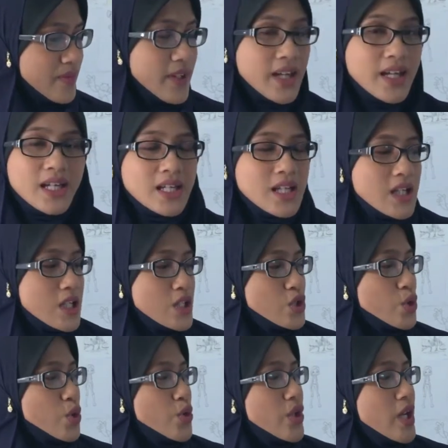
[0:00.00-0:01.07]
Okay,
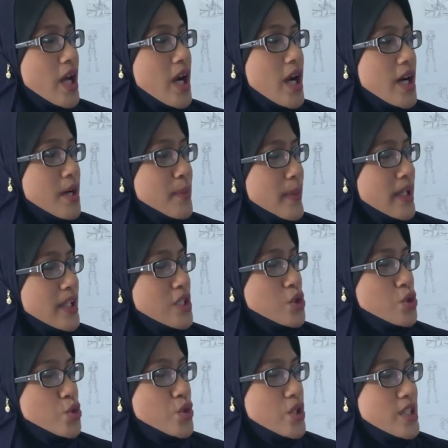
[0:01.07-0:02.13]
so there are many
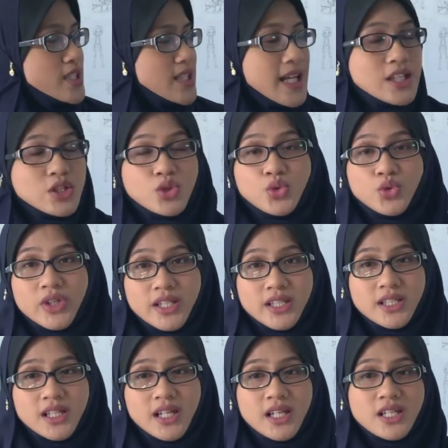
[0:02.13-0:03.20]
students like to read.
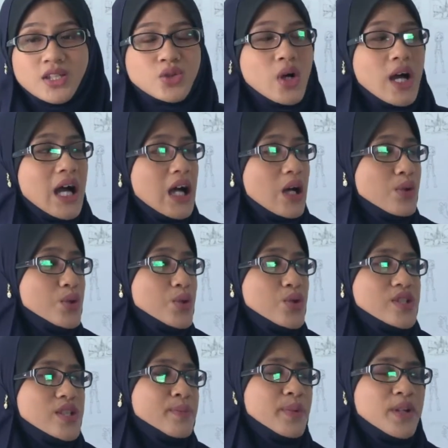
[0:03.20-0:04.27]
So how do you
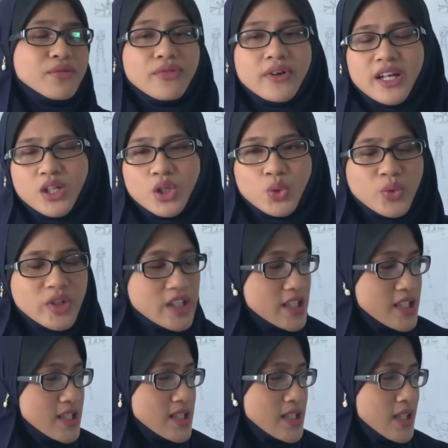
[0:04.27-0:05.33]
simplify your words?
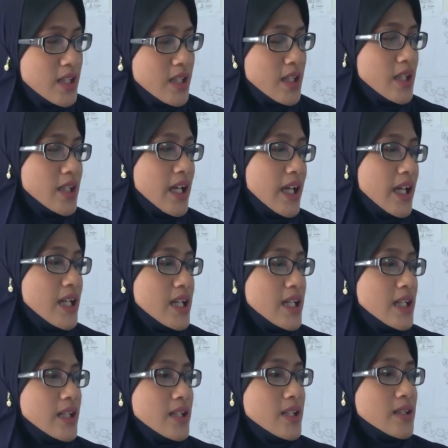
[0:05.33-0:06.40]
Okay,
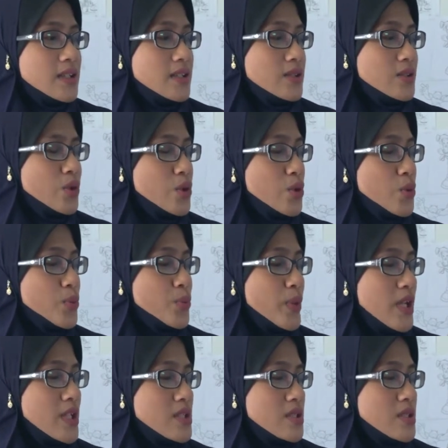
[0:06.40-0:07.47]
so you
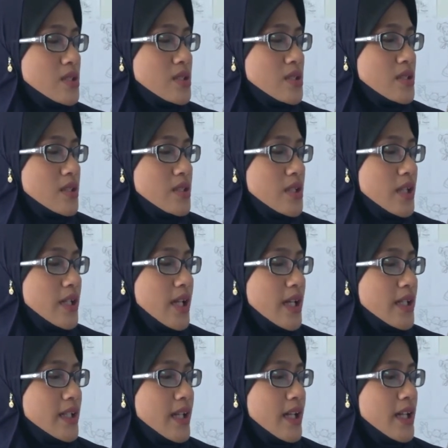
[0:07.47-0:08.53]
must
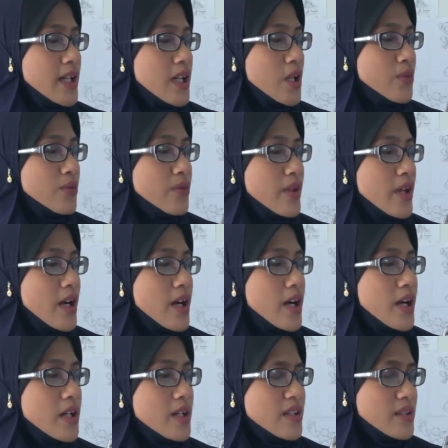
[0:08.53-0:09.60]
again cut out there
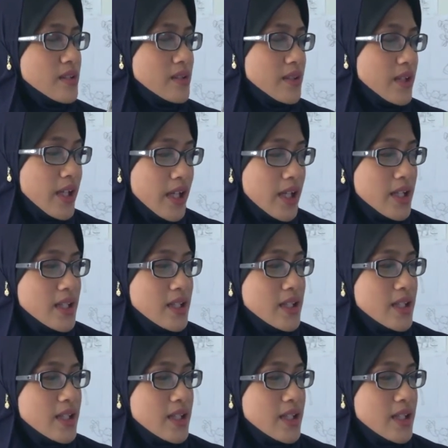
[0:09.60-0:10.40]
are, okay,